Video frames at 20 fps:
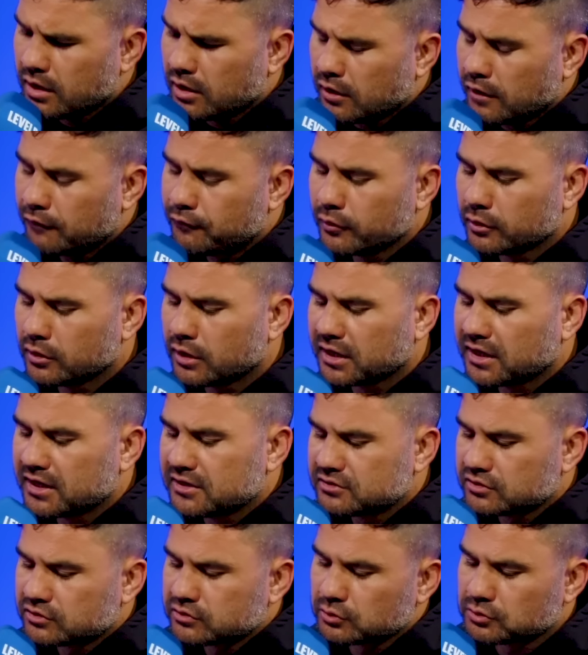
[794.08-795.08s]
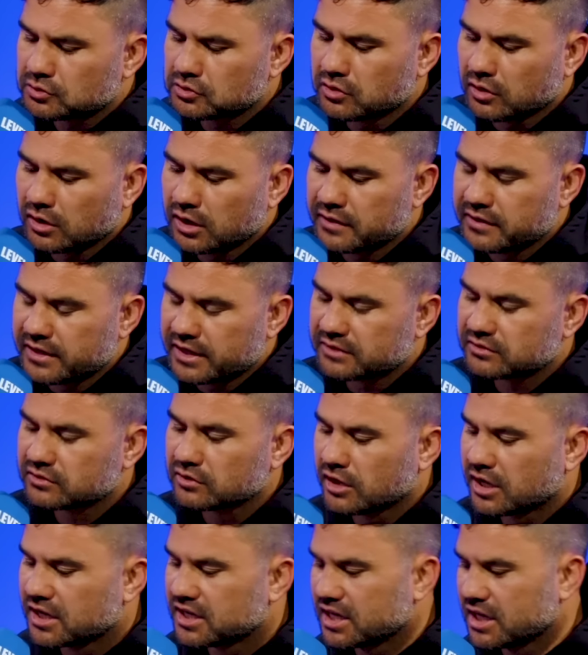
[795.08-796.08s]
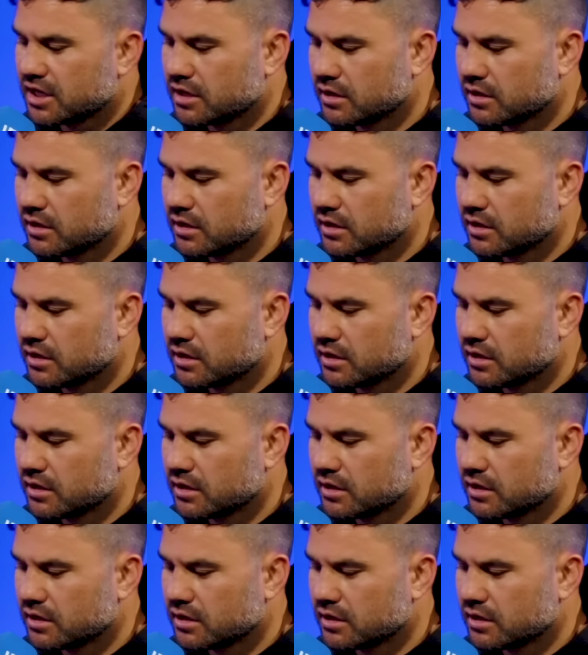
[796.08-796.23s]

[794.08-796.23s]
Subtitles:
I feel like he's the sort of guy that's like